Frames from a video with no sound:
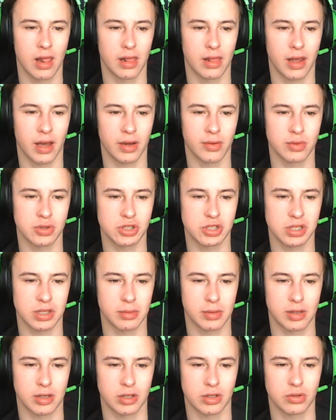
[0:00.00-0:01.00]
language
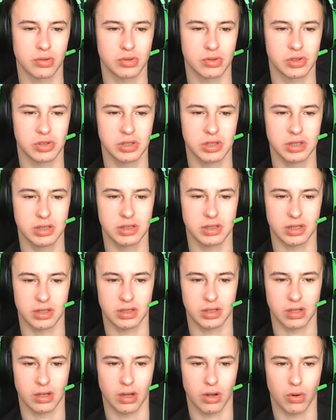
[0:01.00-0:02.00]
similar to C that